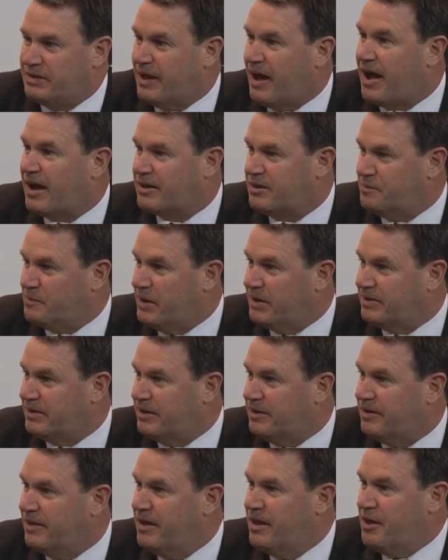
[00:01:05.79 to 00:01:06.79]

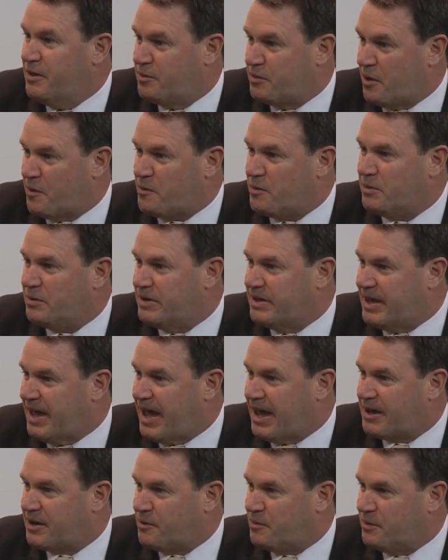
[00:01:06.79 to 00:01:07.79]
documented thoroughly,
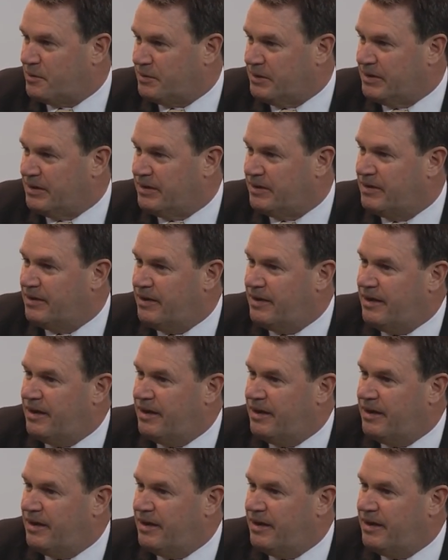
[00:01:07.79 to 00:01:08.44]
accurately.